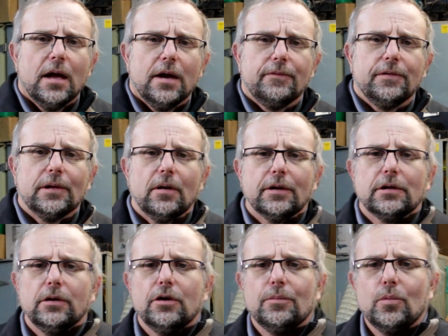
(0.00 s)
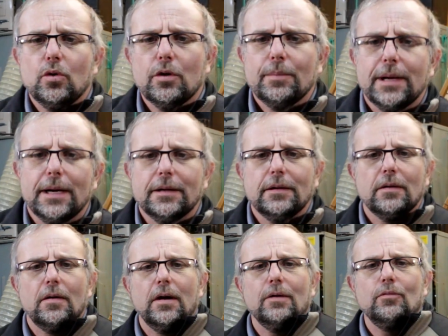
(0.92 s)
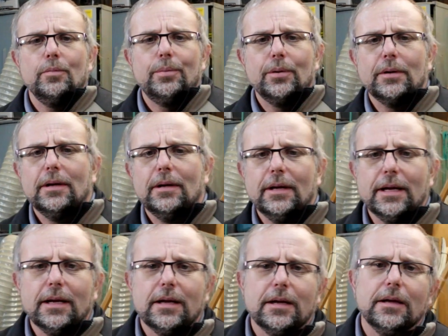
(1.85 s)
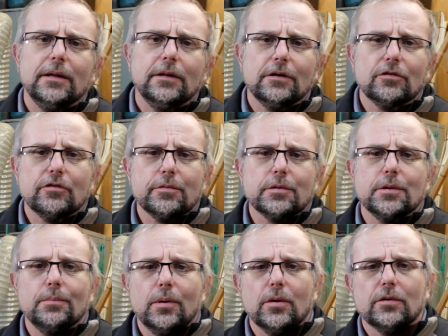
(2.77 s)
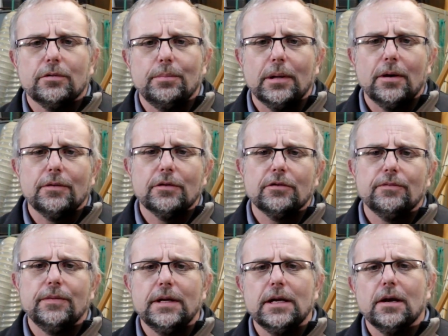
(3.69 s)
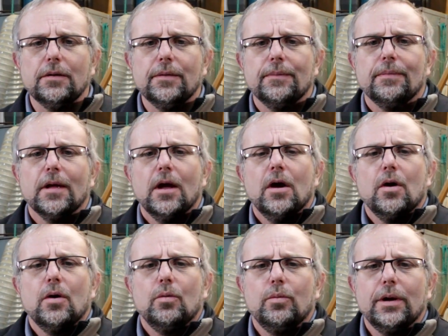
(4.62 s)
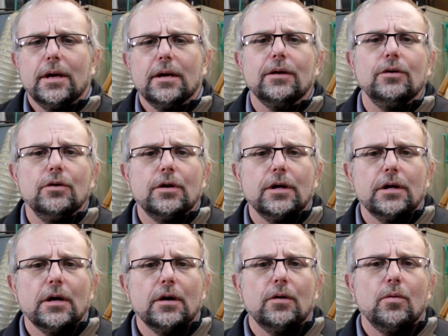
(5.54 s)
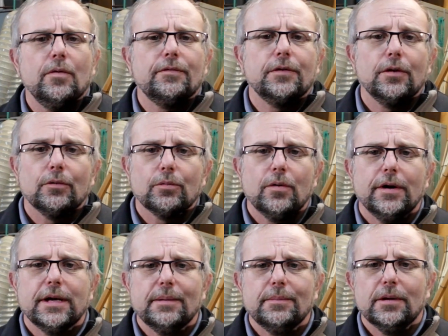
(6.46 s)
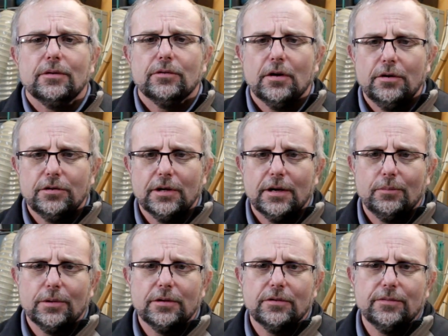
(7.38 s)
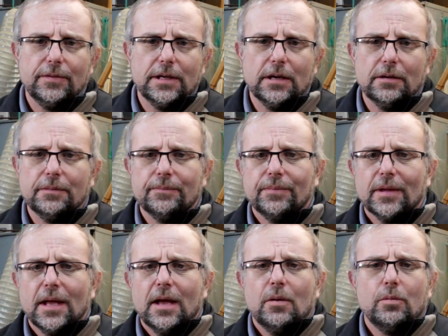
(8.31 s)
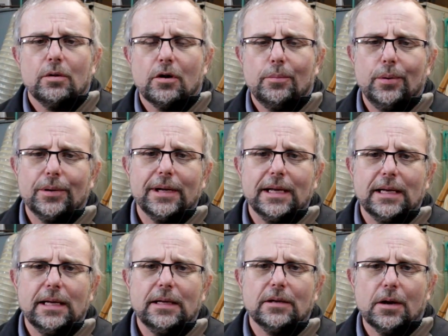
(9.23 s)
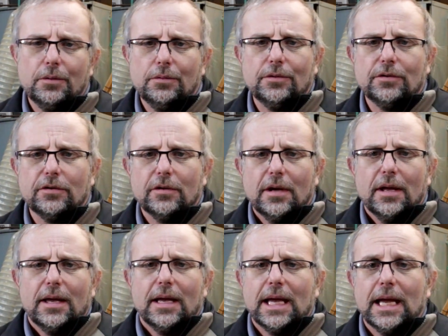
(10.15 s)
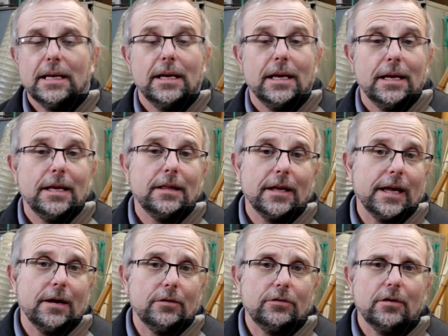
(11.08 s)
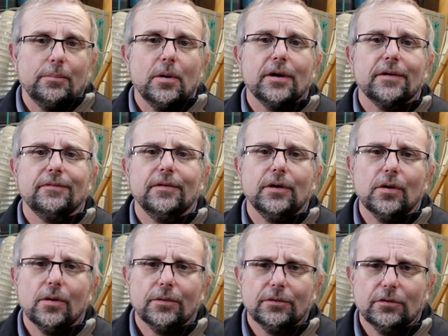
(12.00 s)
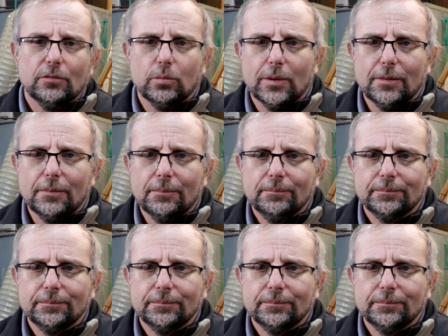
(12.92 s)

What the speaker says: If you'd like to learn more about it, I will put a link in the description box below this video where you can go off to the write-up associated with this video, where I'll put any notes and anything else I might have forgotten as well.